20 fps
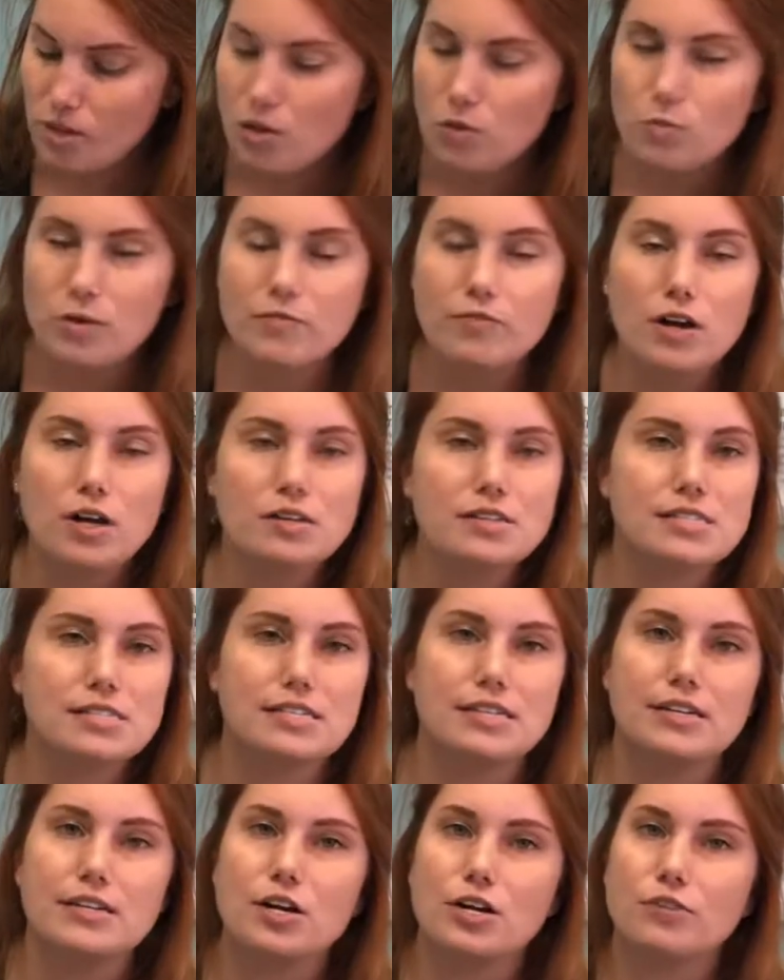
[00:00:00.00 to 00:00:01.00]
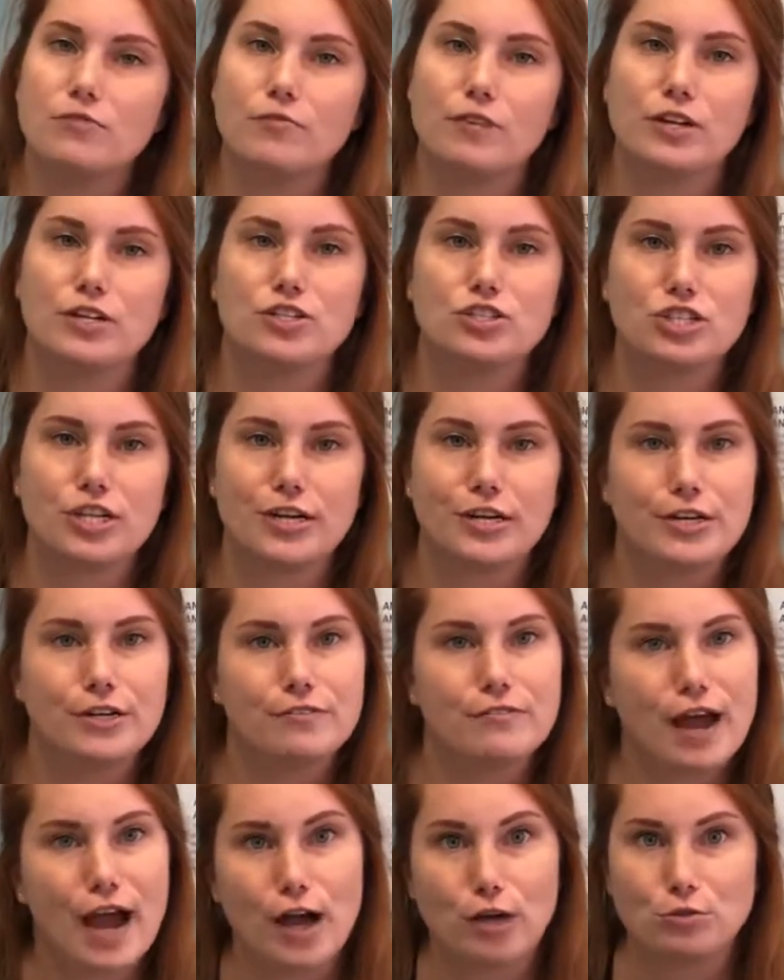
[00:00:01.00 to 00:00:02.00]
We've all seen our fair share of
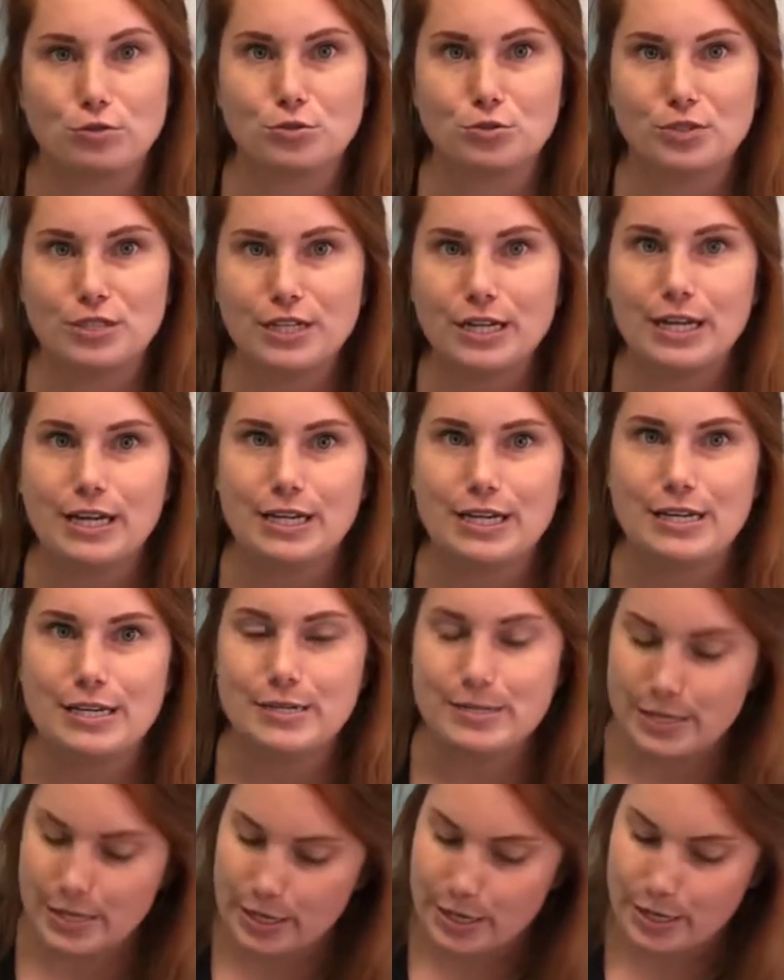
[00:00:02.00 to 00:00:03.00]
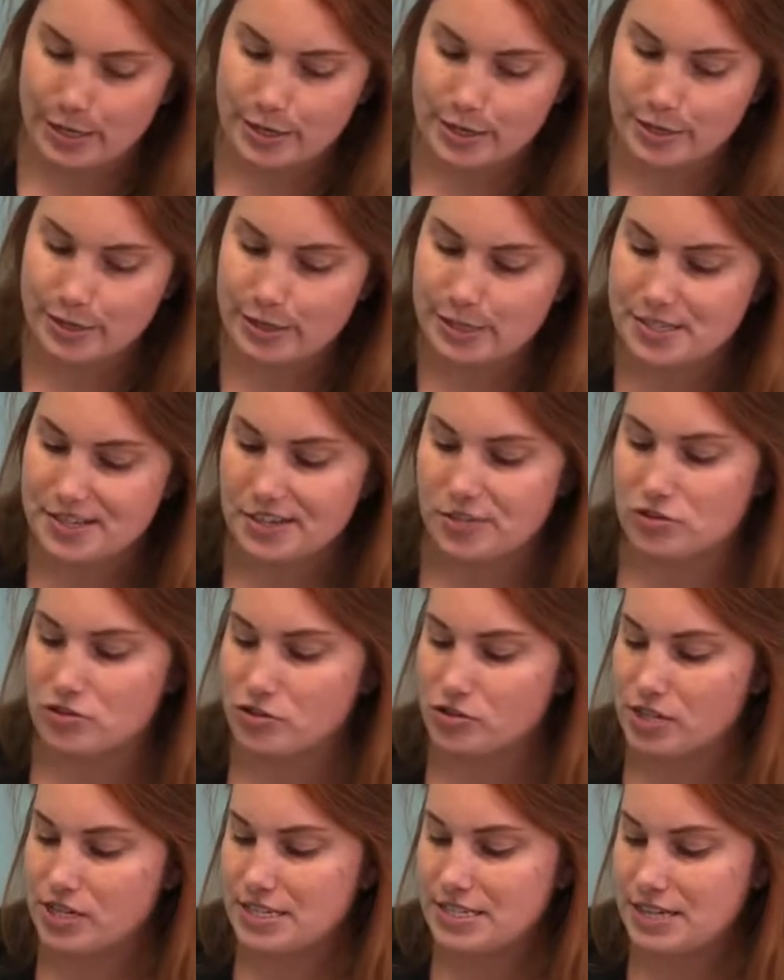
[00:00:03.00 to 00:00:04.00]
outdoor kitties here in the
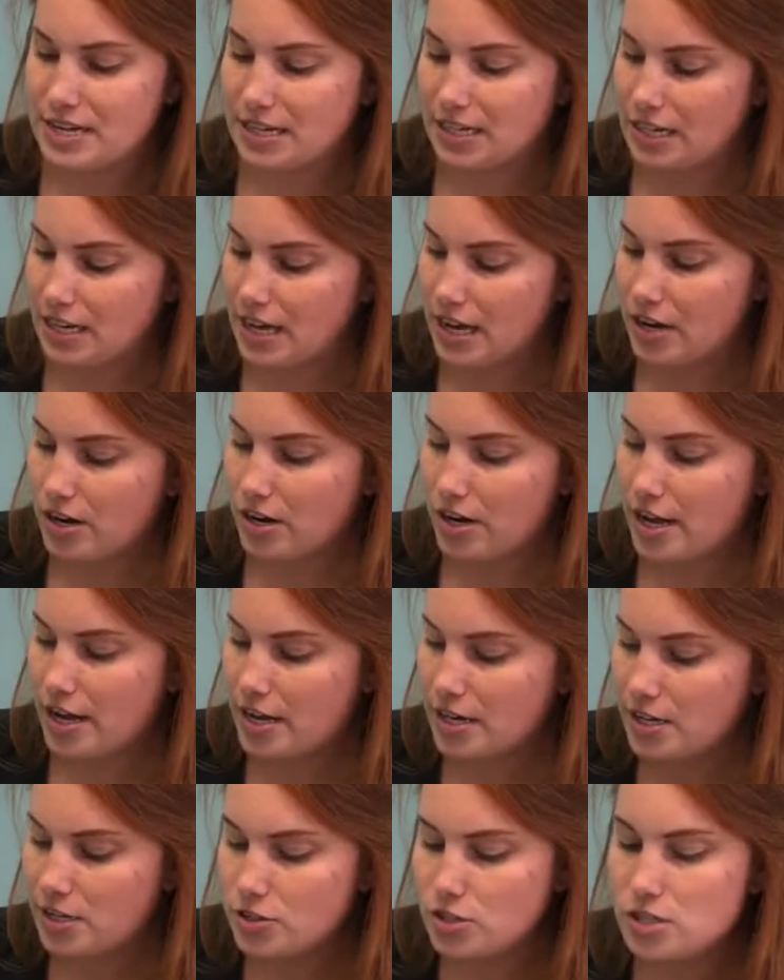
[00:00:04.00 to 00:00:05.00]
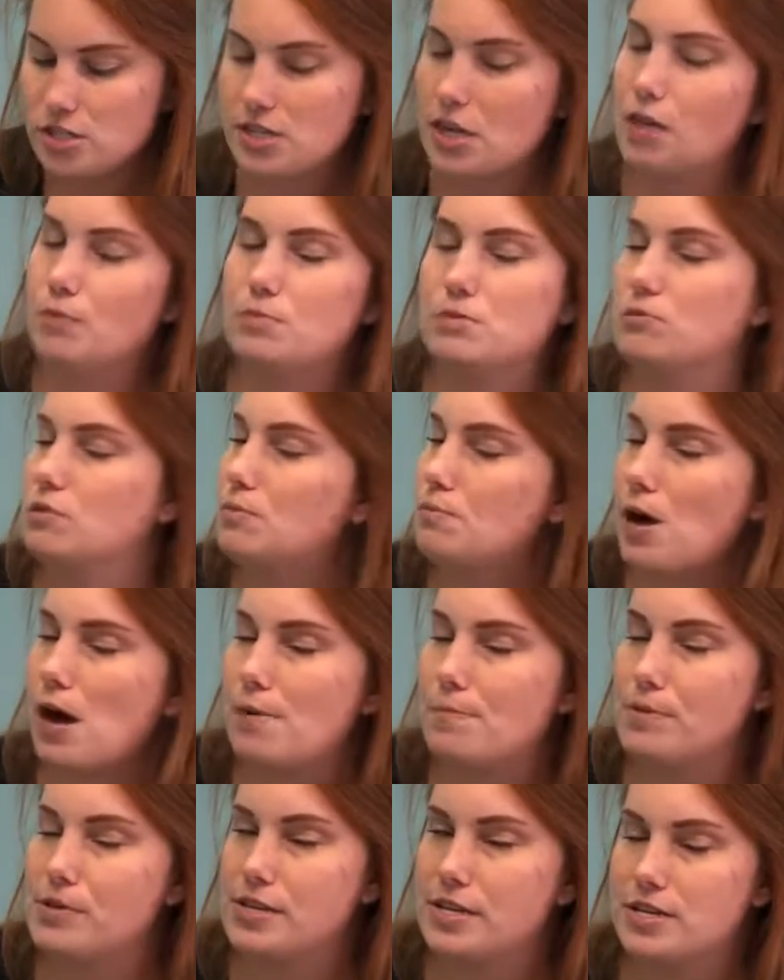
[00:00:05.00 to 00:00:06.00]
central Kentucky area, and it just helps with
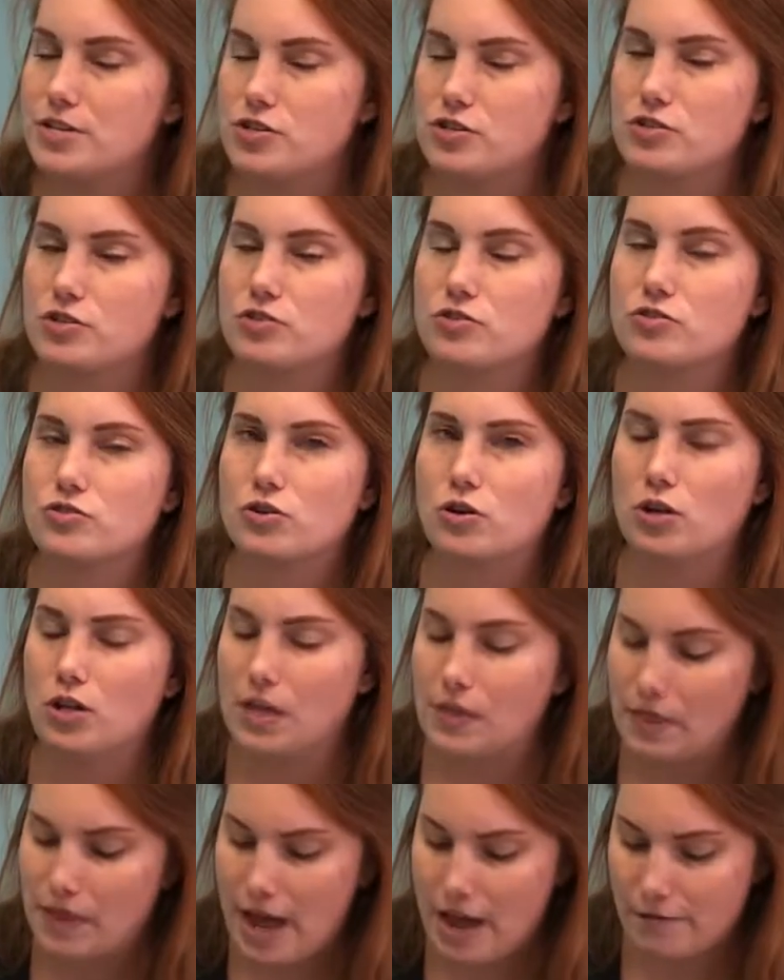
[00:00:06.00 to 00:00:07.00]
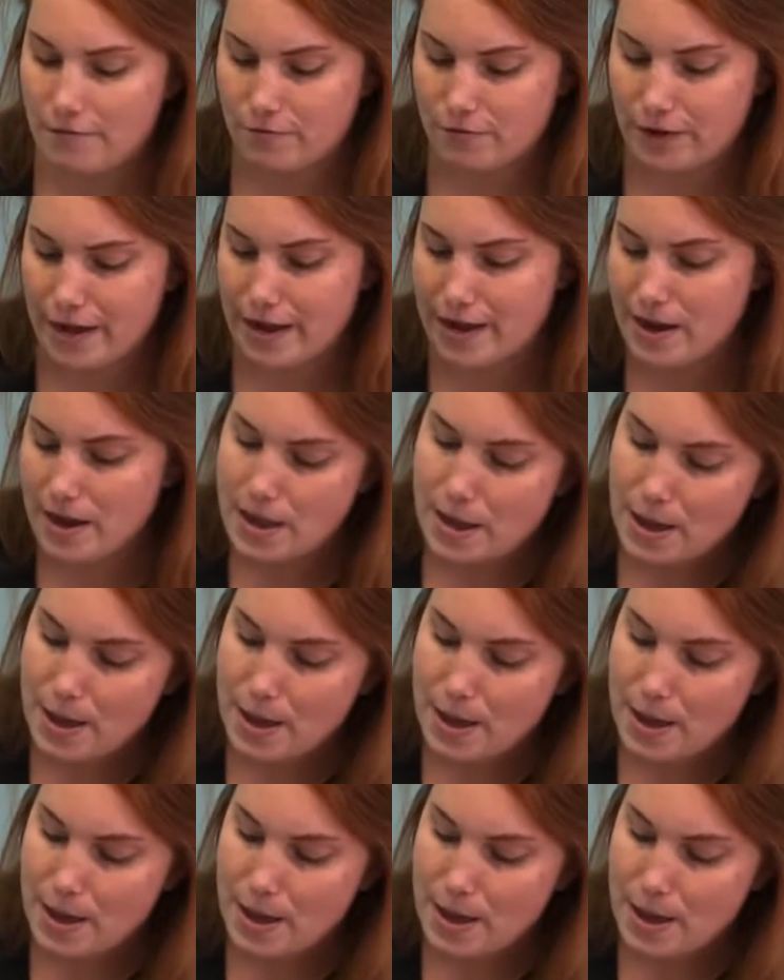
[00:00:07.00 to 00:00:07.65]
population control on that front.